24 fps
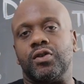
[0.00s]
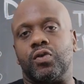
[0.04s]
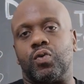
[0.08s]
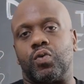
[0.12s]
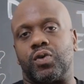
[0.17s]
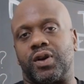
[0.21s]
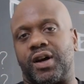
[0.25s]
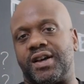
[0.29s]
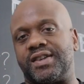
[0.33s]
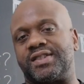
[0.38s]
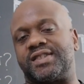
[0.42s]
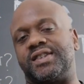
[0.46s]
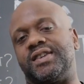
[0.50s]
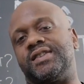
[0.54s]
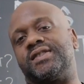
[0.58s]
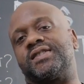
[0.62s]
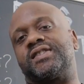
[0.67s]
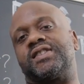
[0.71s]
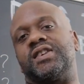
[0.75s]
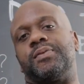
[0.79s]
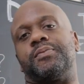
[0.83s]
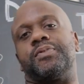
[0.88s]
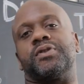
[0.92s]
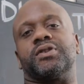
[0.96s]
What I see
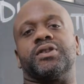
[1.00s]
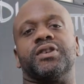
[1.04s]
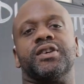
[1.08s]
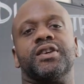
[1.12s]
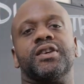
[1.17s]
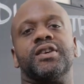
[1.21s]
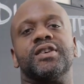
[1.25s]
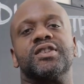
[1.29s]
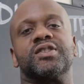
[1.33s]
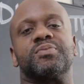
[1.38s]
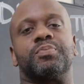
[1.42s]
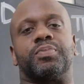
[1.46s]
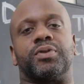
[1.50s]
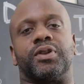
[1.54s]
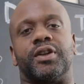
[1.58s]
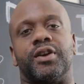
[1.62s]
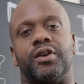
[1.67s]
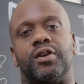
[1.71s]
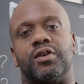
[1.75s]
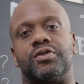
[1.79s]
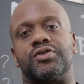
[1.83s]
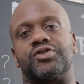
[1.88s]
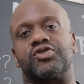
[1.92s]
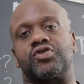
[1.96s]
typically is
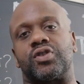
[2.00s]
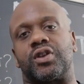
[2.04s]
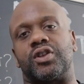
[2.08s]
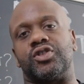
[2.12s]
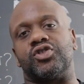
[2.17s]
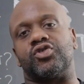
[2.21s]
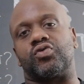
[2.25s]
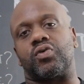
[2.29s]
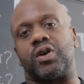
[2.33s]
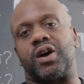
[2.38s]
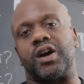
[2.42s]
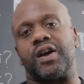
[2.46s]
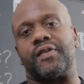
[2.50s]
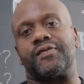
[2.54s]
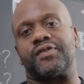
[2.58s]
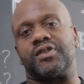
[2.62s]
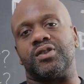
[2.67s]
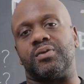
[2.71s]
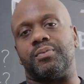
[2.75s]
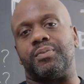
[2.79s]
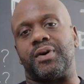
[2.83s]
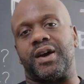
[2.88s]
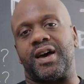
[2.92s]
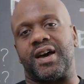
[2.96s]
players try to drive
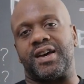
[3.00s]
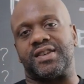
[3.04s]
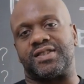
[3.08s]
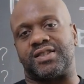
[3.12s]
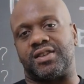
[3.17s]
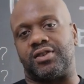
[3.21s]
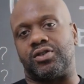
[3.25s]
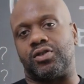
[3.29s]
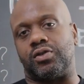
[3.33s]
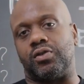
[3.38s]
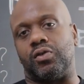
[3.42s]
to the basket and